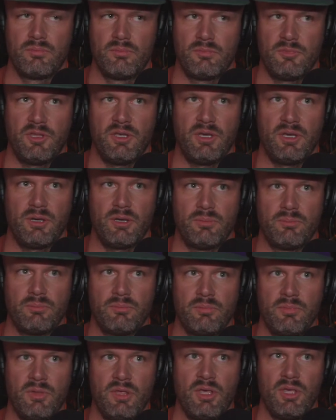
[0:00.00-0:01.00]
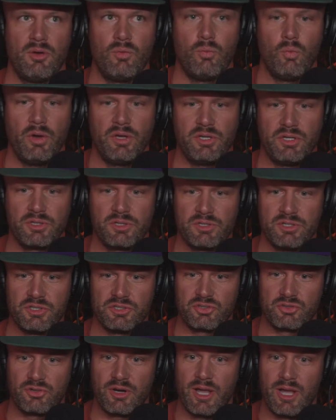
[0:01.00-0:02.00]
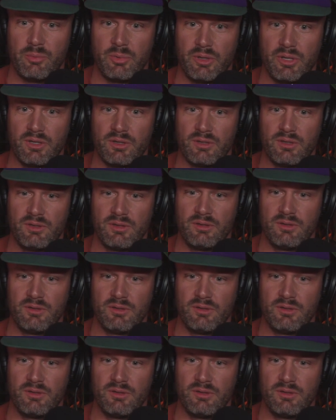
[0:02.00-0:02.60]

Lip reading: Yeah. What you're describing